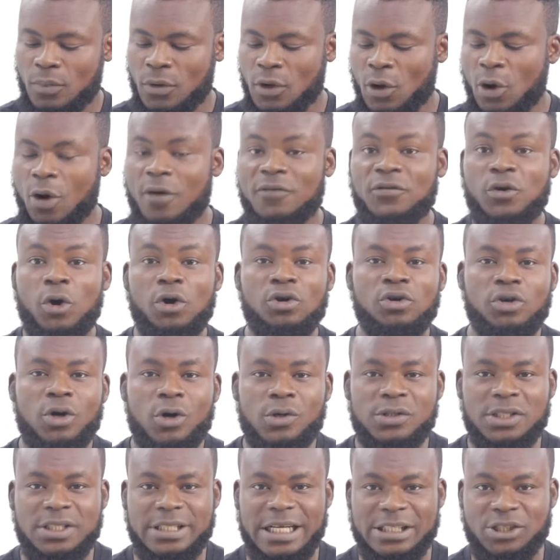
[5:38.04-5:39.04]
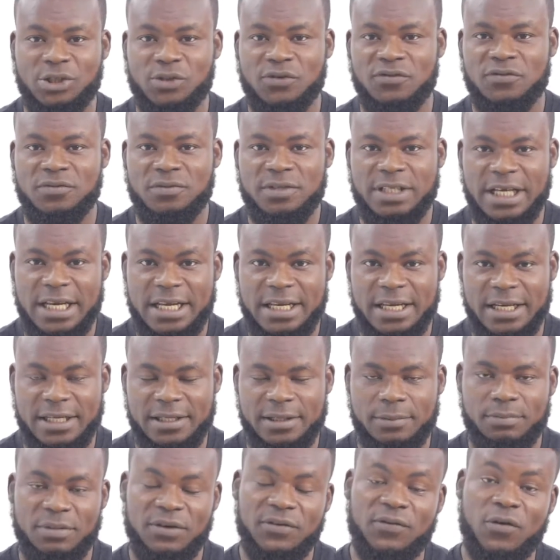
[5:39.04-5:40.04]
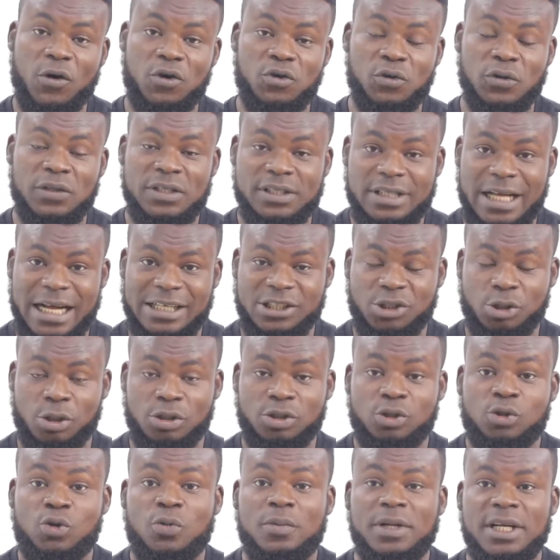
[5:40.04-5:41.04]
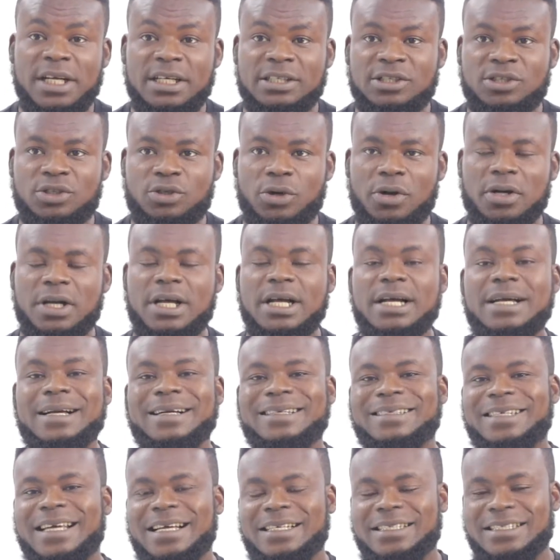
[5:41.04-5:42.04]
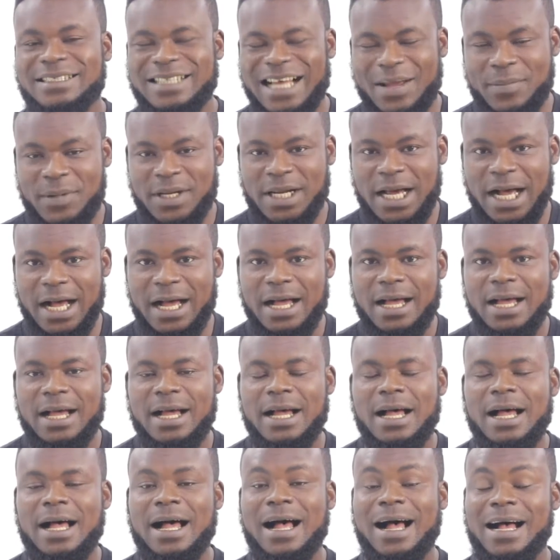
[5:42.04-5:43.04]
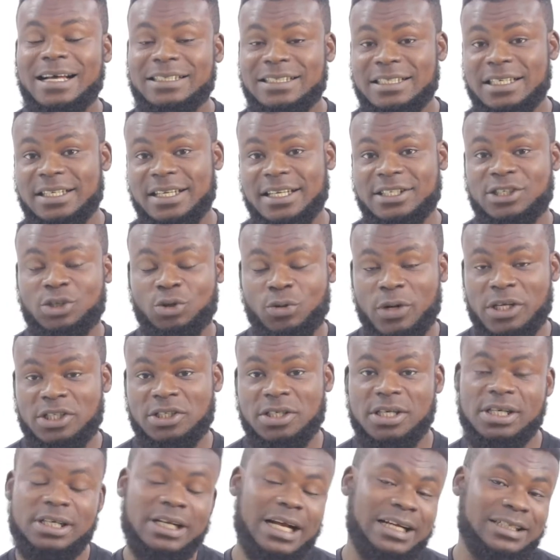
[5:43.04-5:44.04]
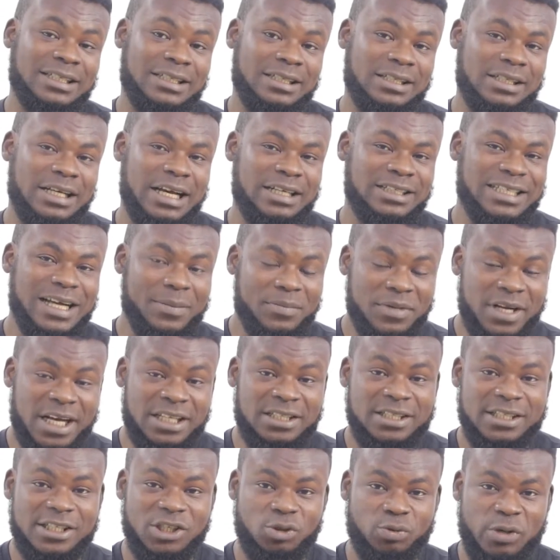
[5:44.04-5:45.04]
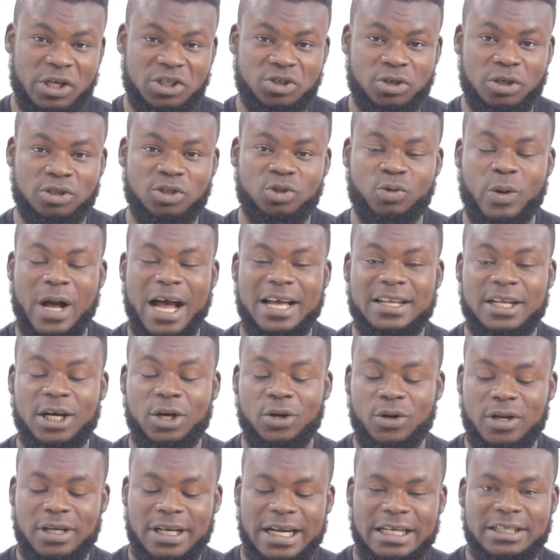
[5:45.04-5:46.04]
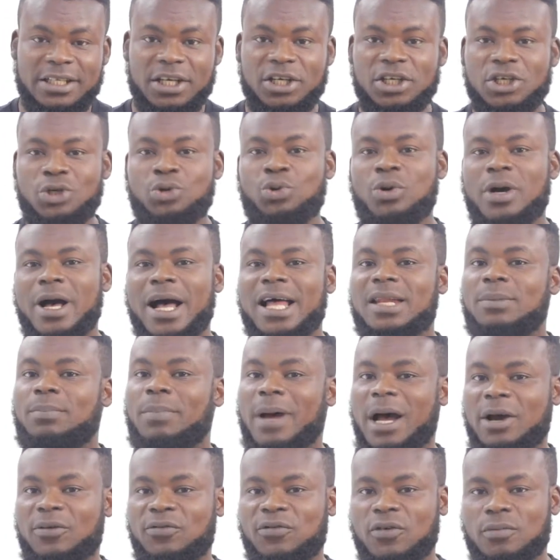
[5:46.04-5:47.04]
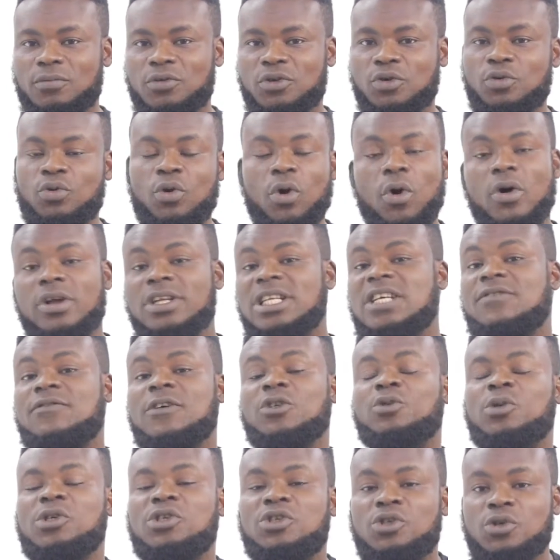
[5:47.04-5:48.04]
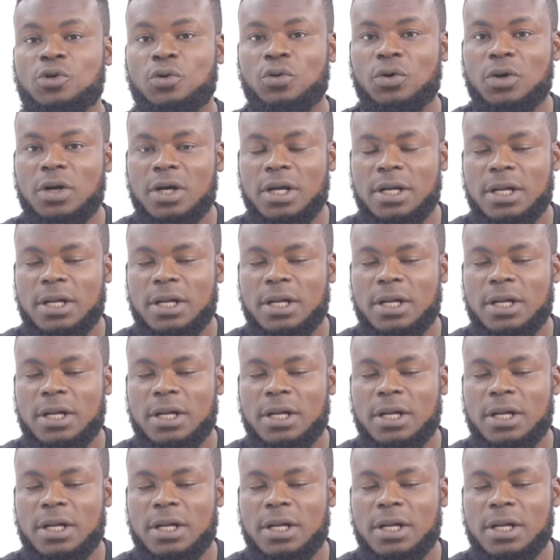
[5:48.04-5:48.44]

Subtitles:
of your notes that you've taken before you start your 2 minute talk, the examiner has the discretion. It has the examiner's discretion to either collect the cue card back from you or leave it with you.